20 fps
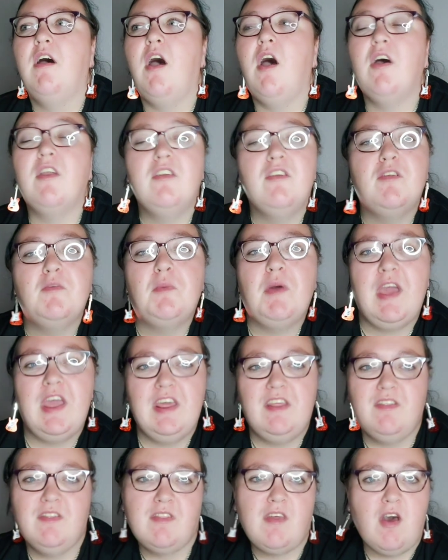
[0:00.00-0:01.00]

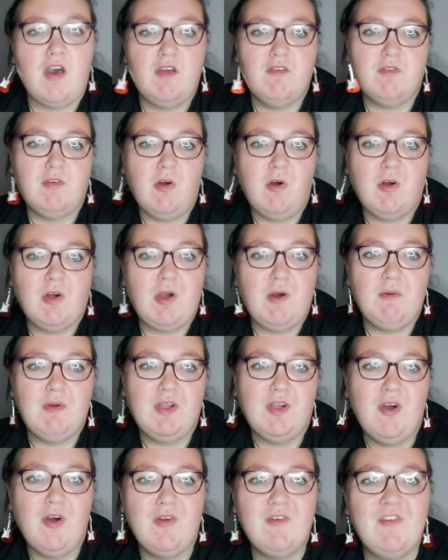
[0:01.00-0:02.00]
underpaint that I've got going
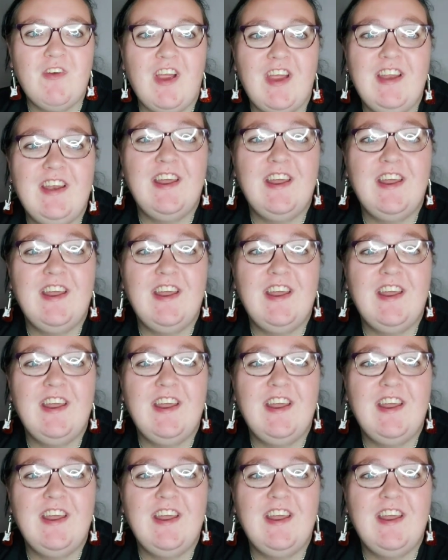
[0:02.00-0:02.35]
on right